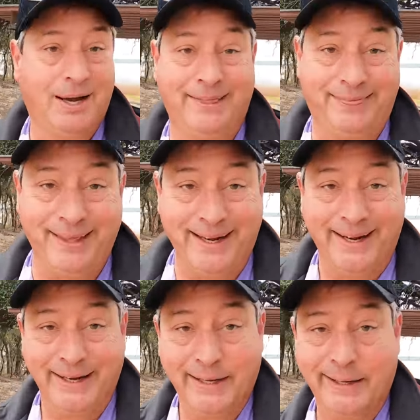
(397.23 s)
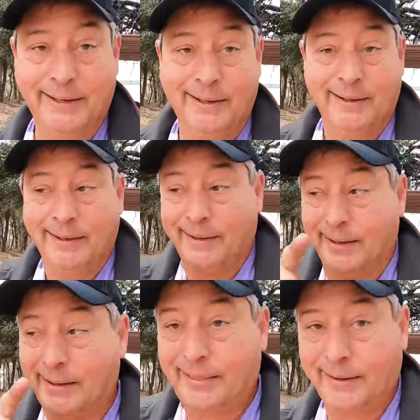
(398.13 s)
I think
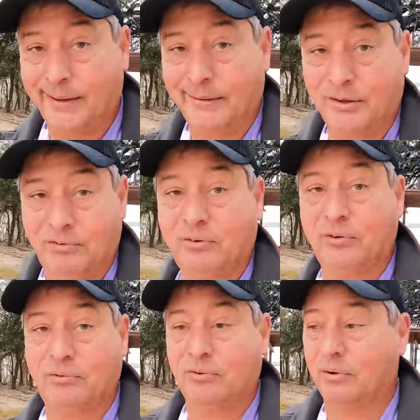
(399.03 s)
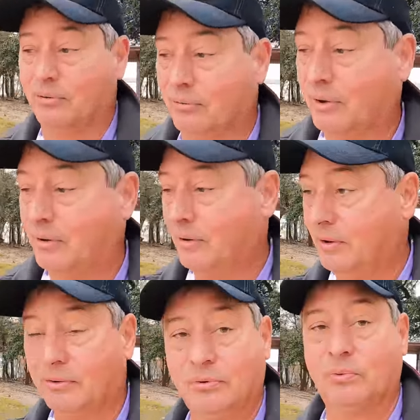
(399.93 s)
I think this is
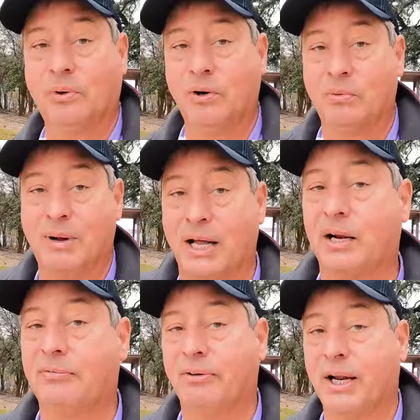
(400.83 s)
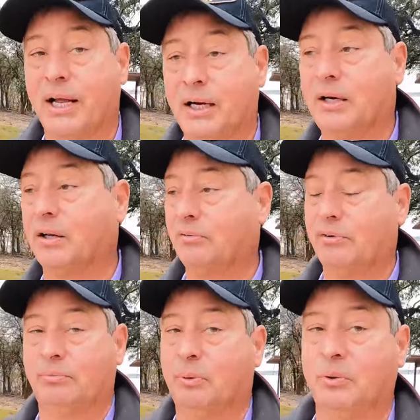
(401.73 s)
this is where Nomadic Fanatic does
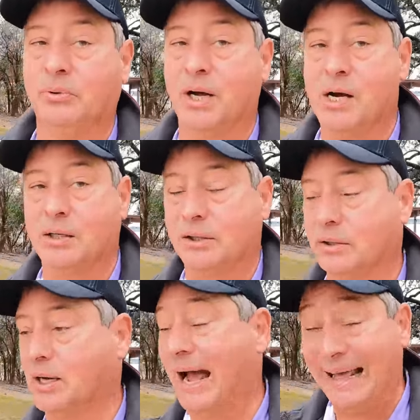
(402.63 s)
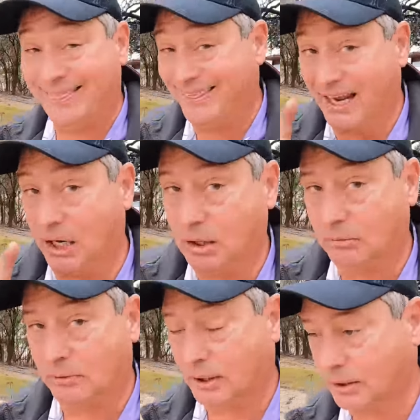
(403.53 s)
his boondocking. I
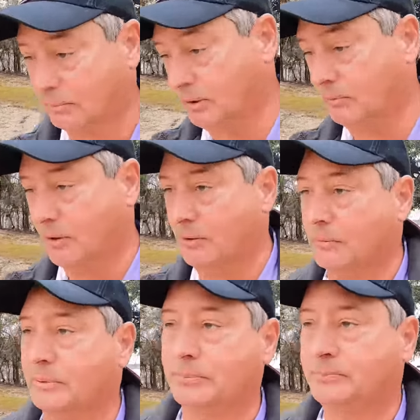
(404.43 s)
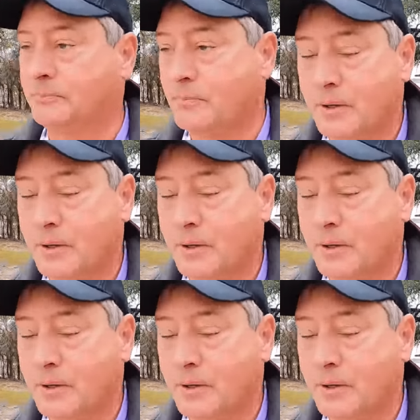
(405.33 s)
think. I could be wrong, but